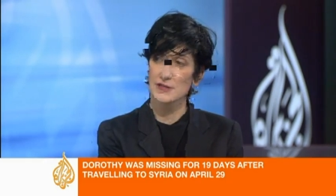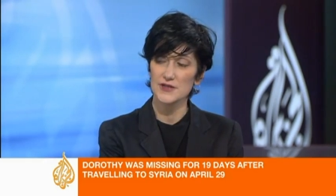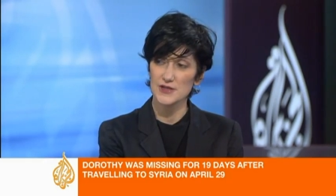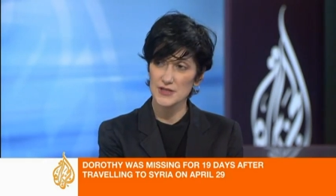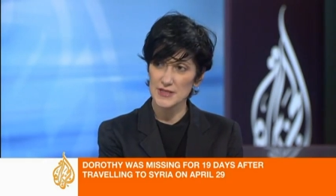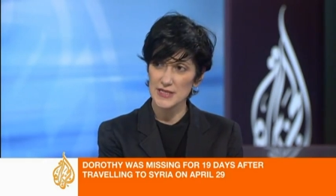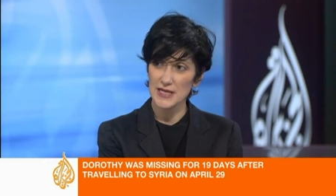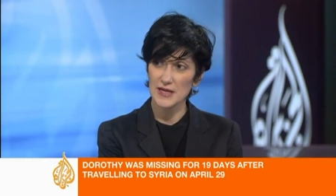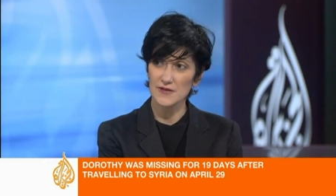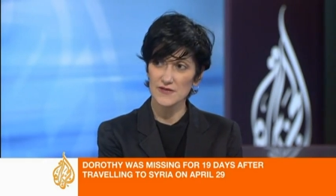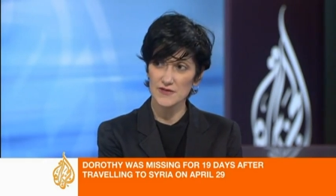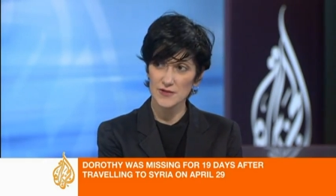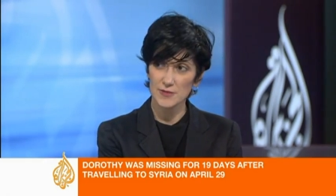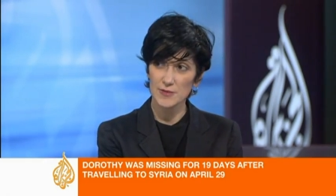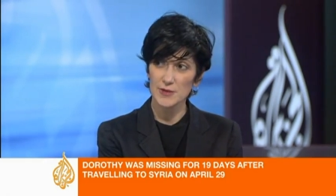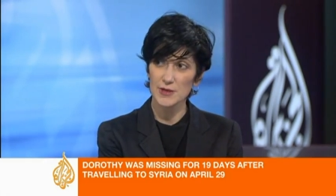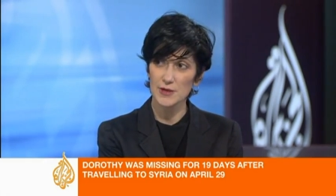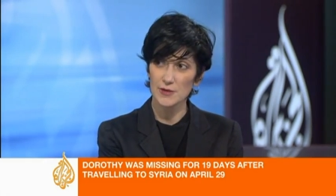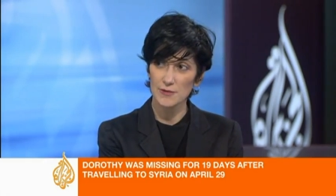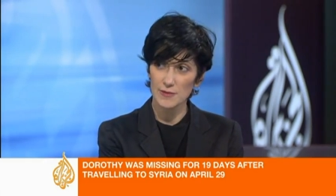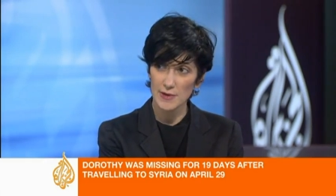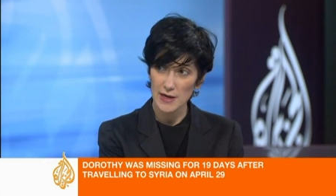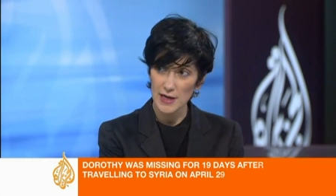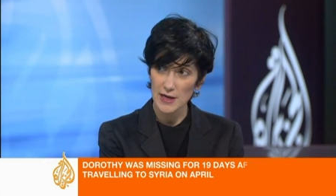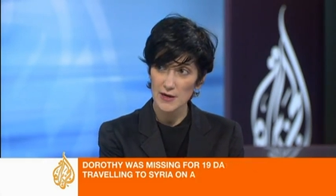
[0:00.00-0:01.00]
You just have to
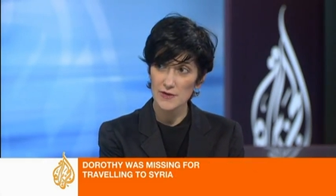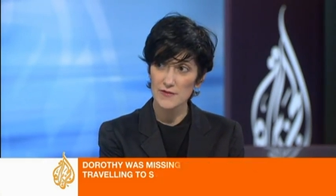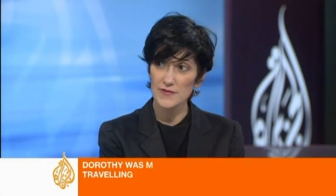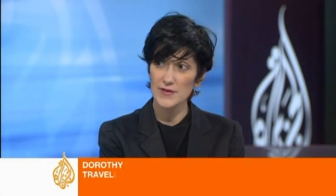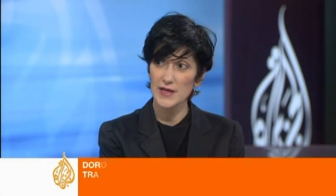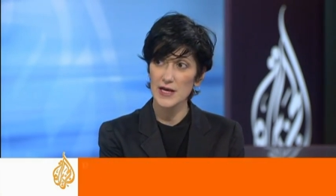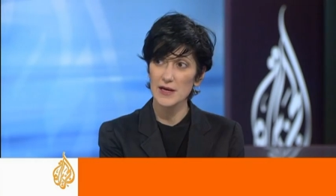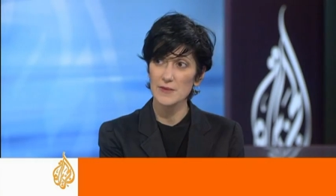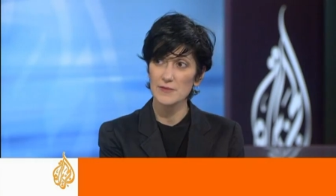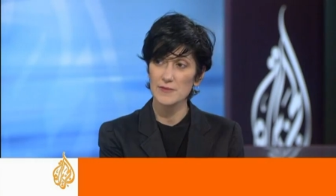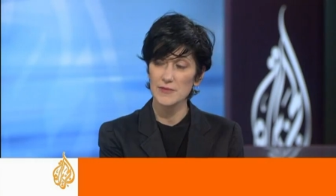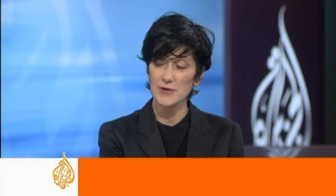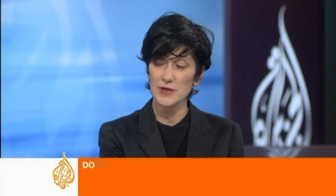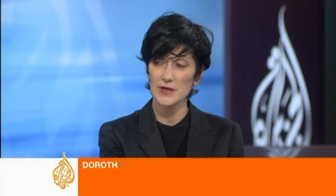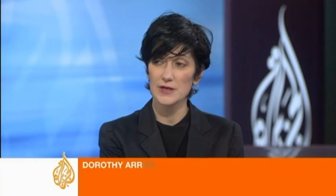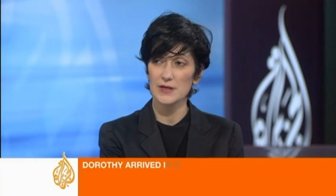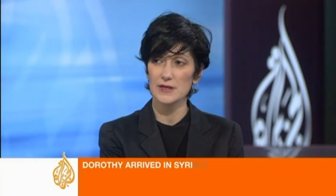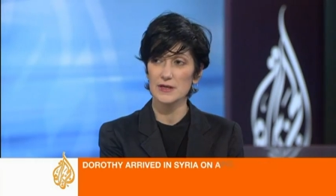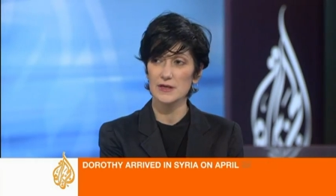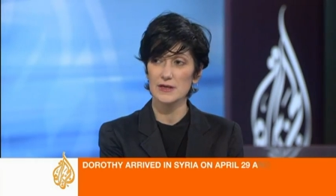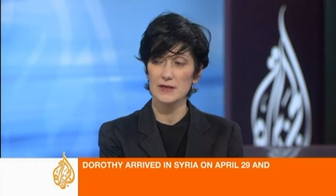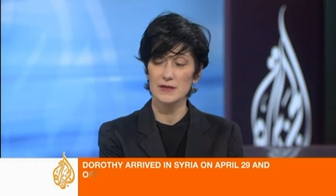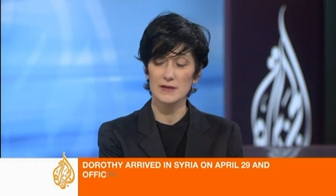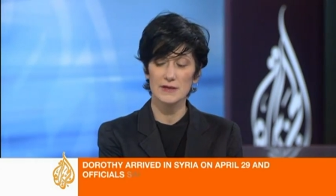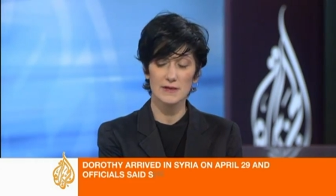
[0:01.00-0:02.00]
be aware of that.
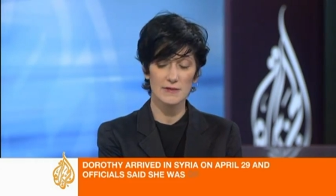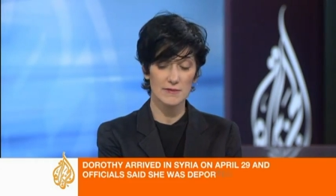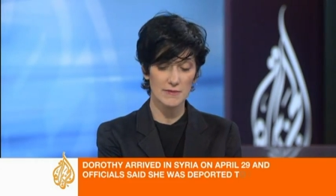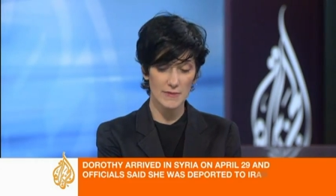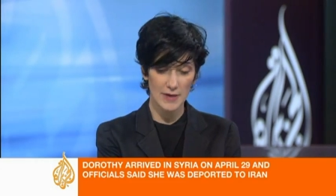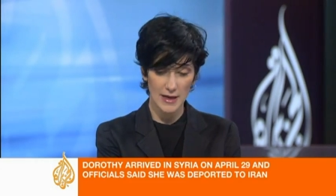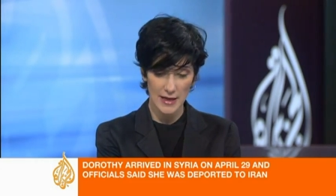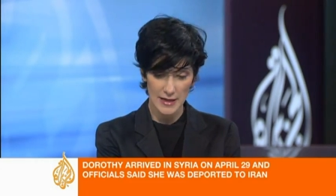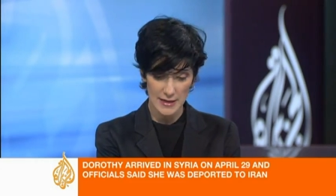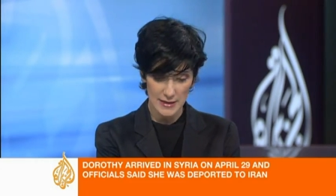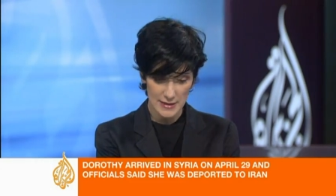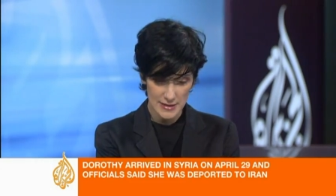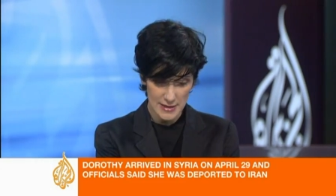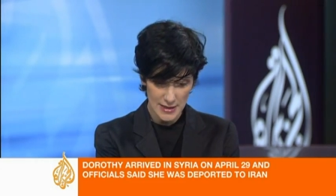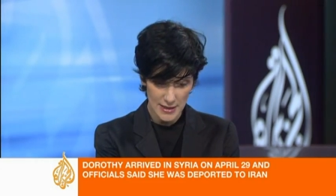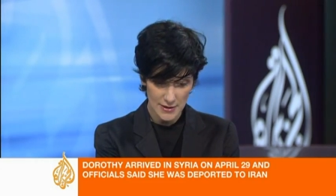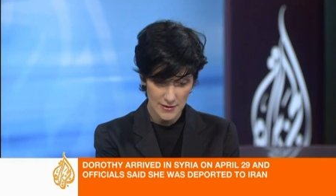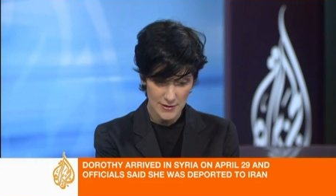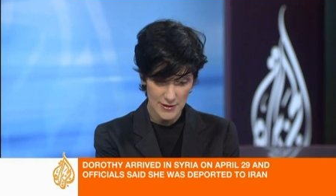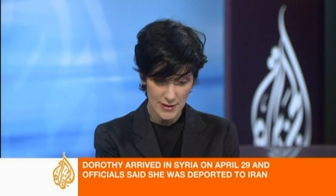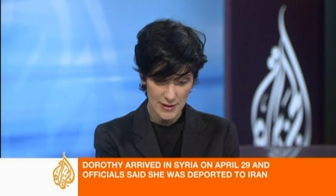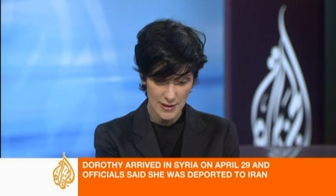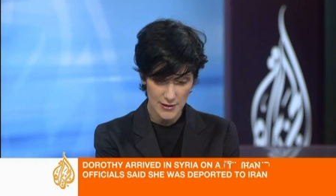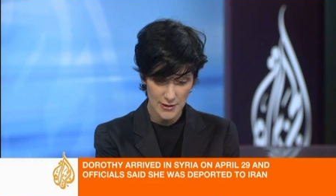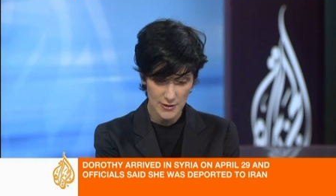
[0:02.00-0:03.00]
But my
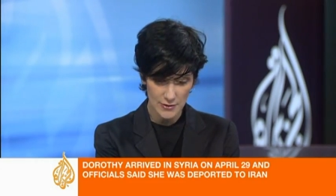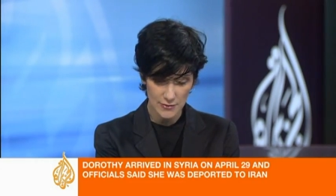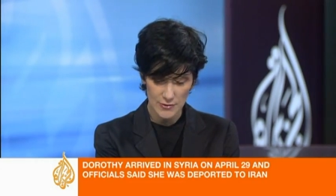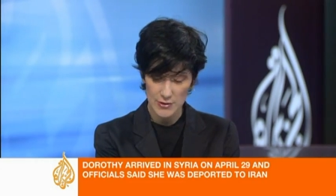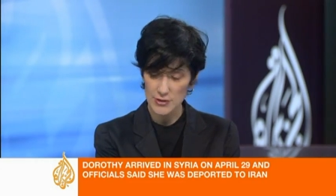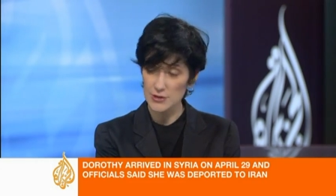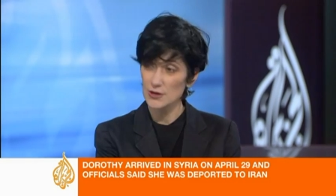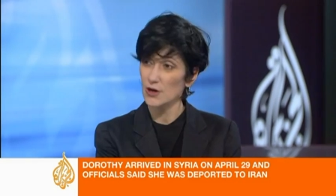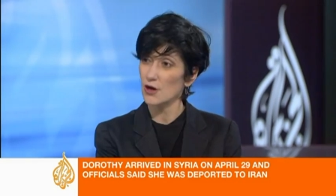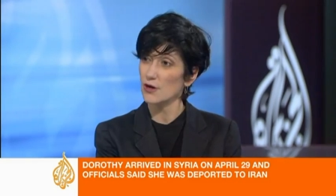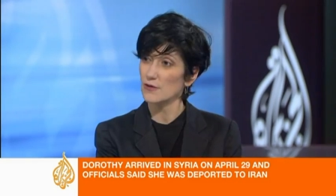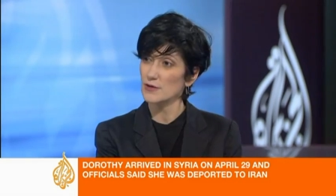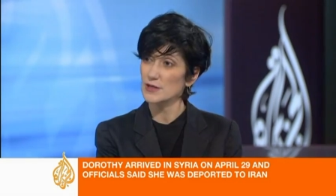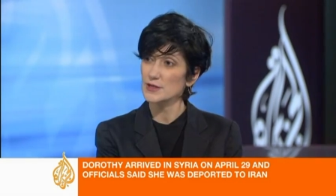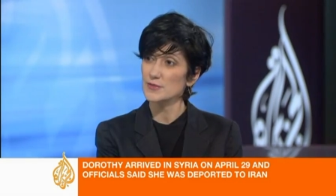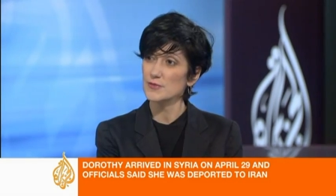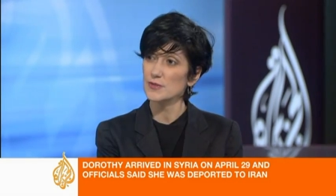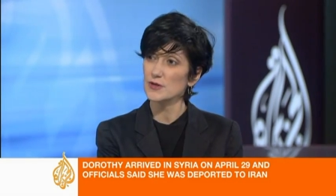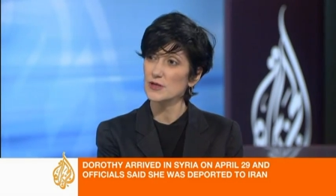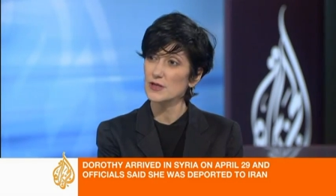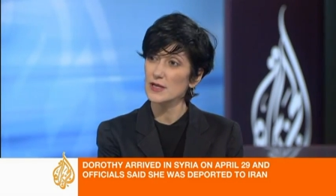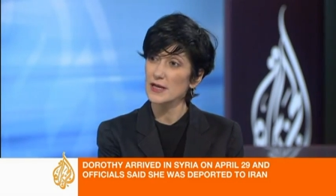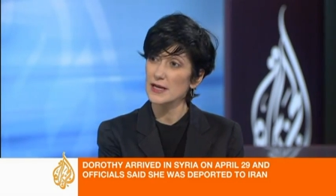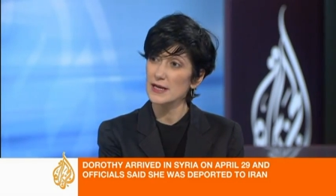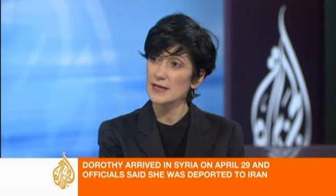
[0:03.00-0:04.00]
interrogator was always
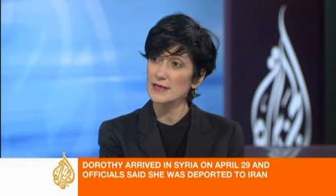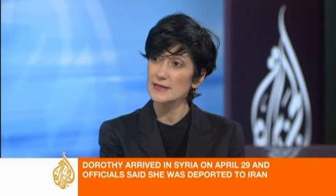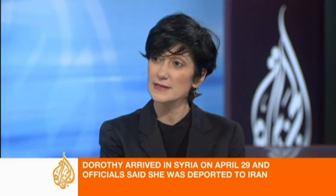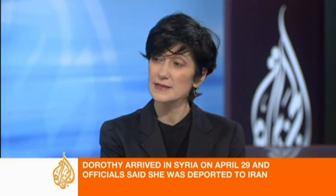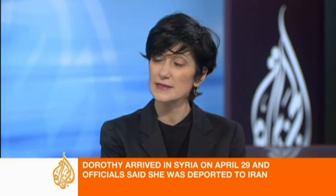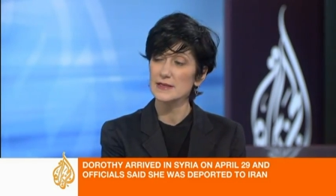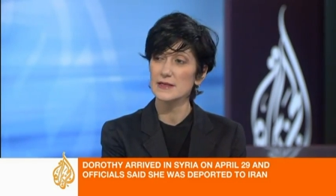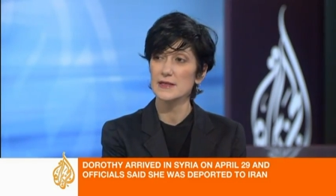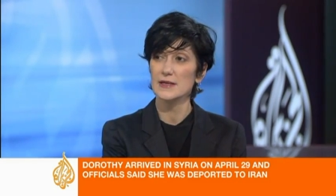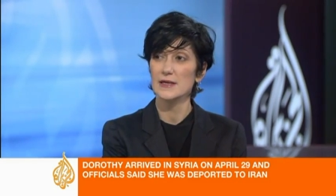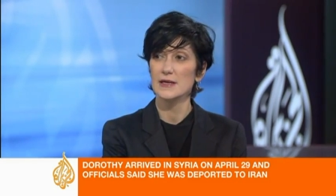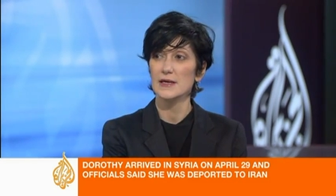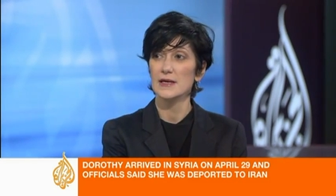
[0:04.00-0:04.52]
polite.